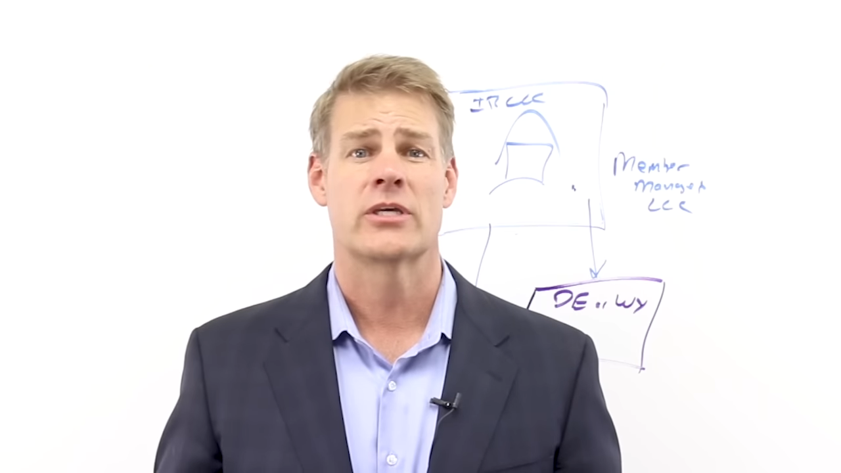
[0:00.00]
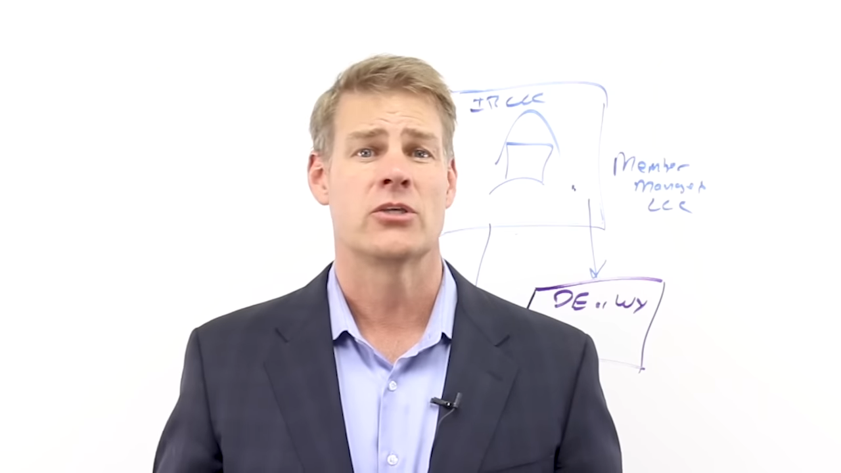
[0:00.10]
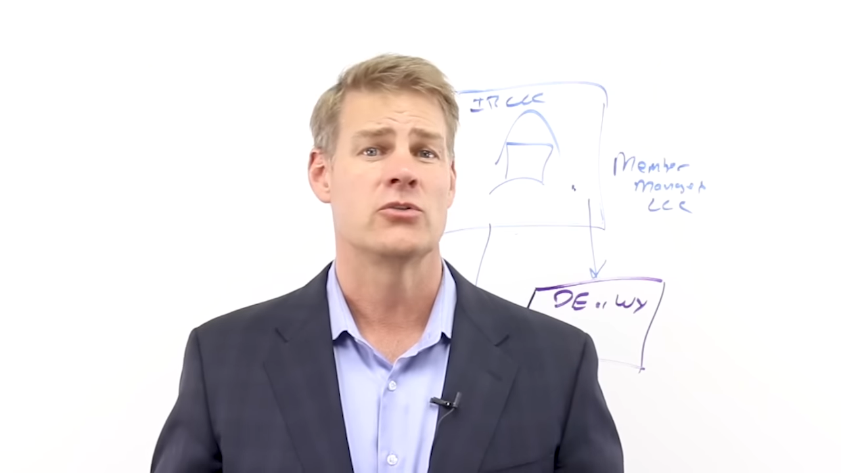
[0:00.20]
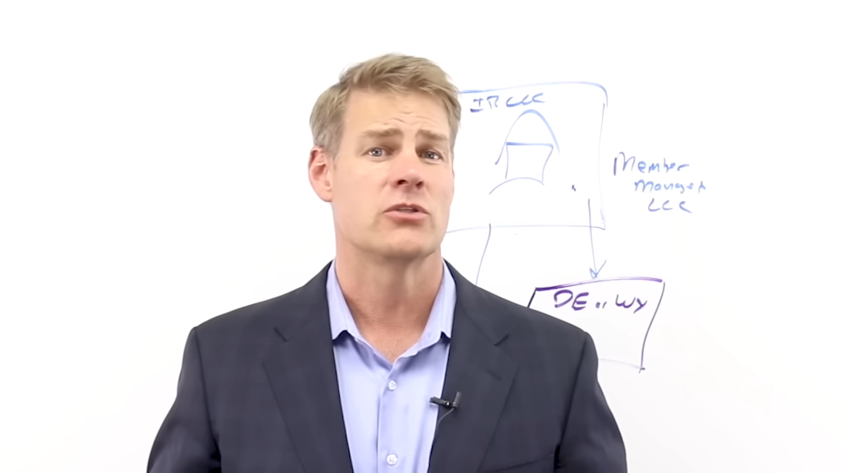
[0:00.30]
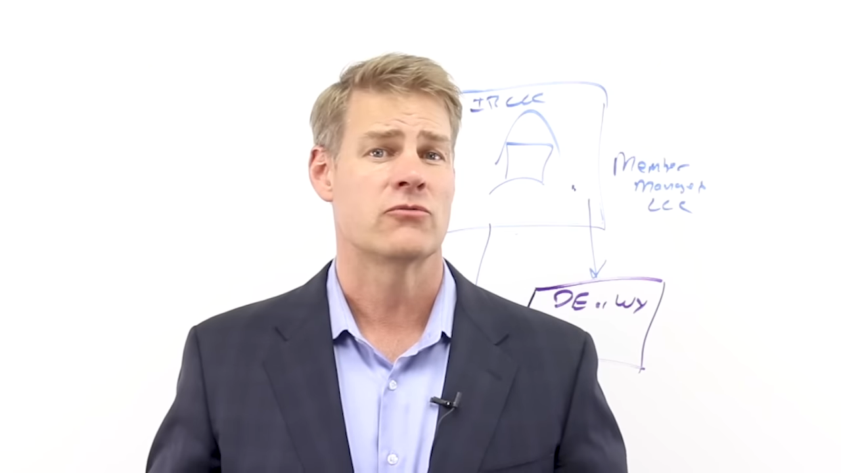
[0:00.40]
at
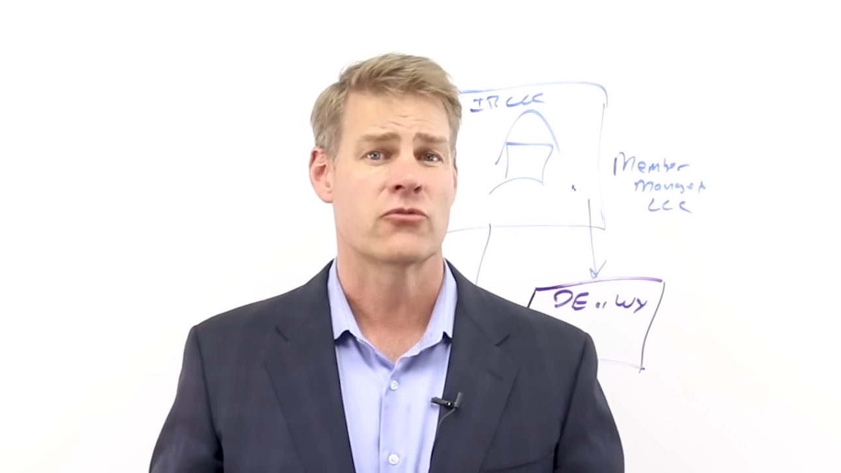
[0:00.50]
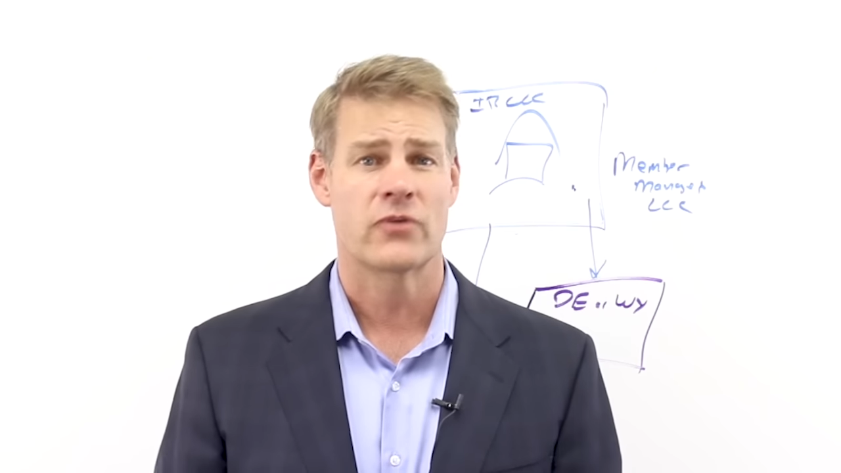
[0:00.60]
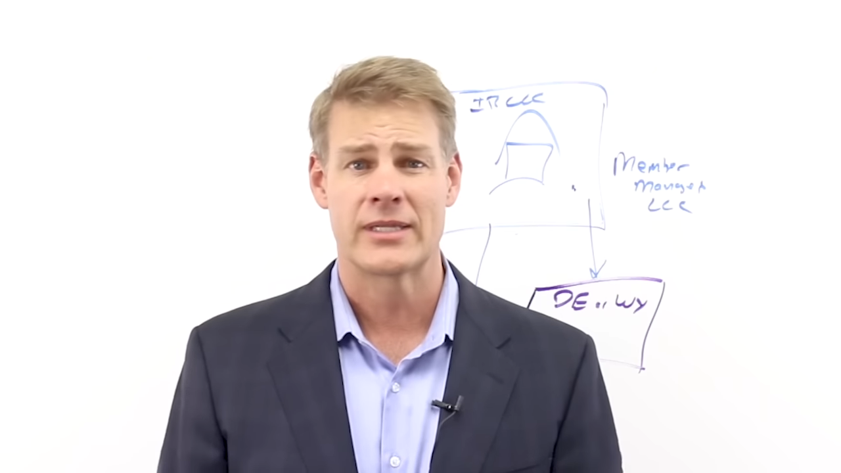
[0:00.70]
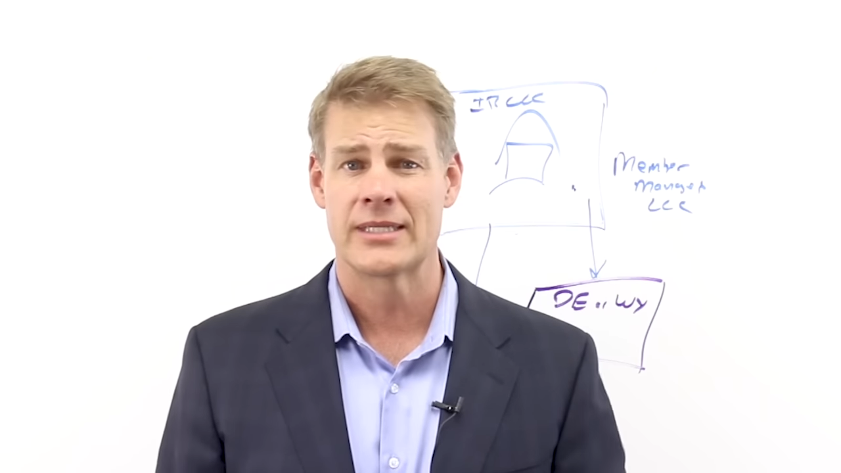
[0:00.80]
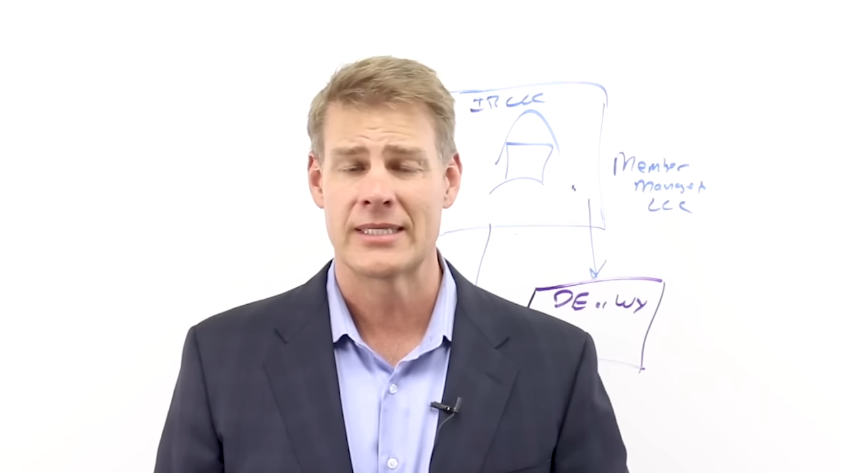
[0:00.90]
using
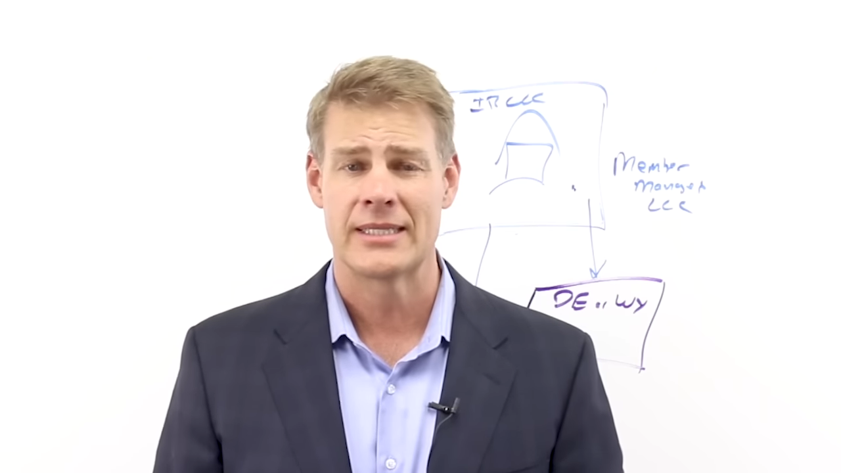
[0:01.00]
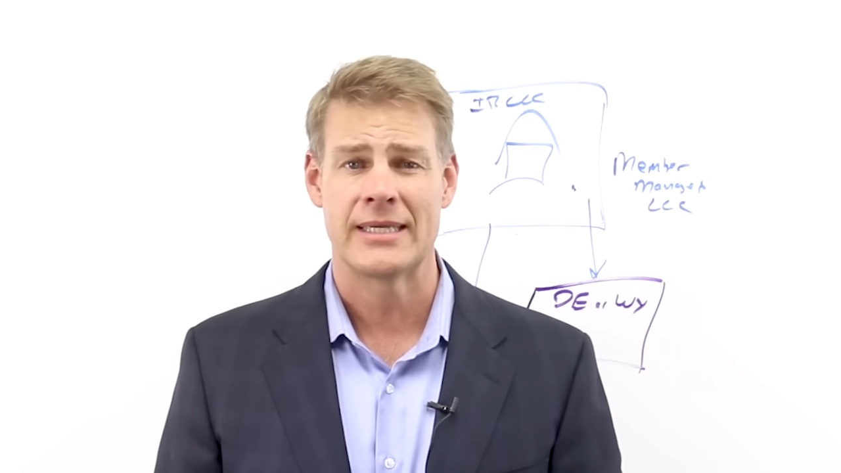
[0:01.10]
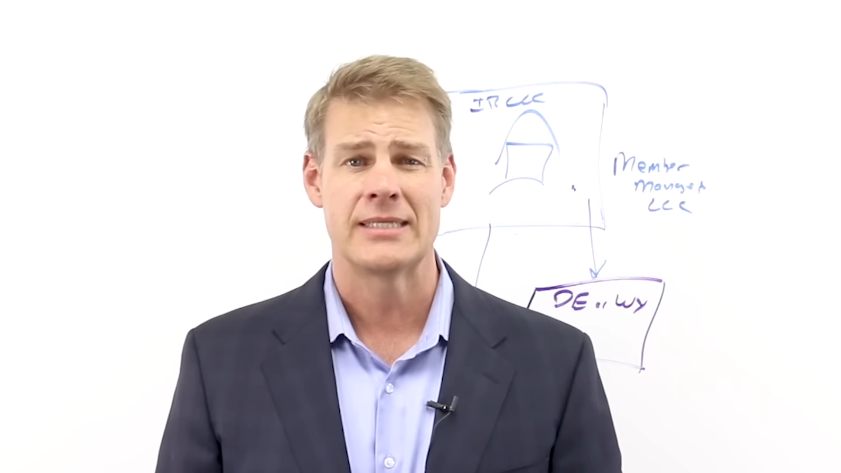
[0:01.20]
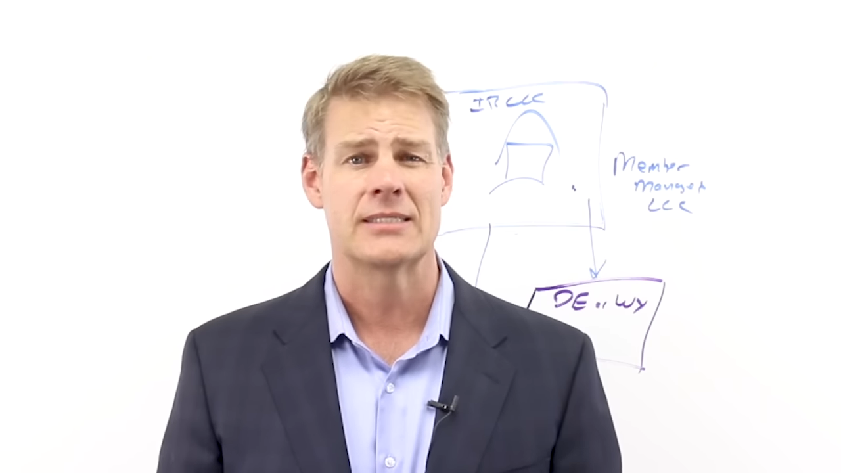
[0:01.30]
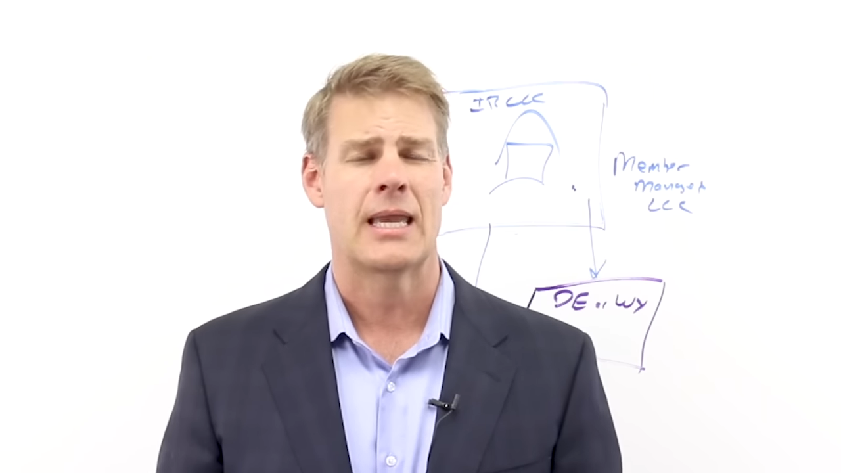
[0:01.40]
friendly liens,